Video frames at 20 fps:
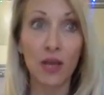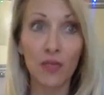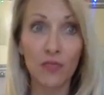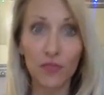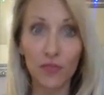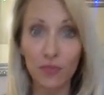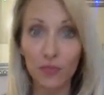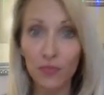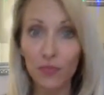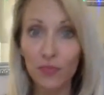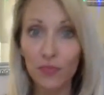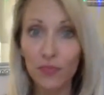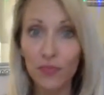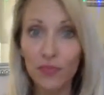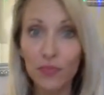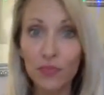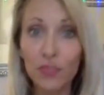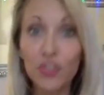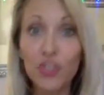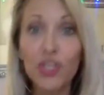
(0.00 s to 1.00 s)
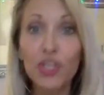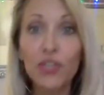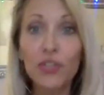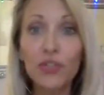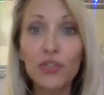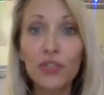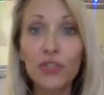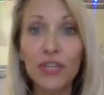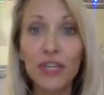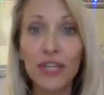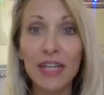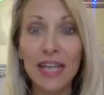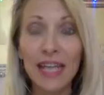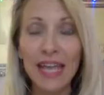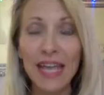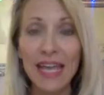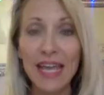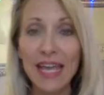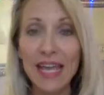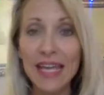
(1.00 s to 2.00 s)
from children
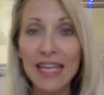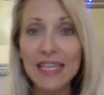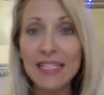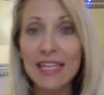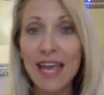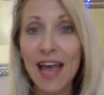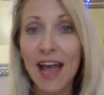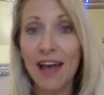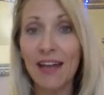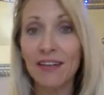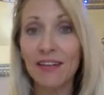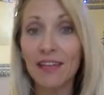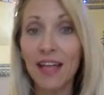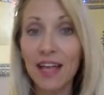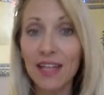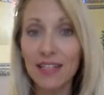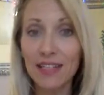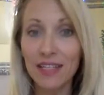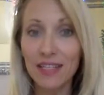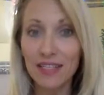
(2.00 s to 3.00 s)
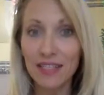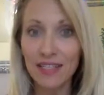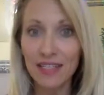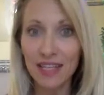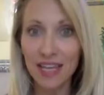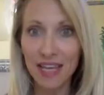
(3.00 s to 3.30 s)
into adolescence.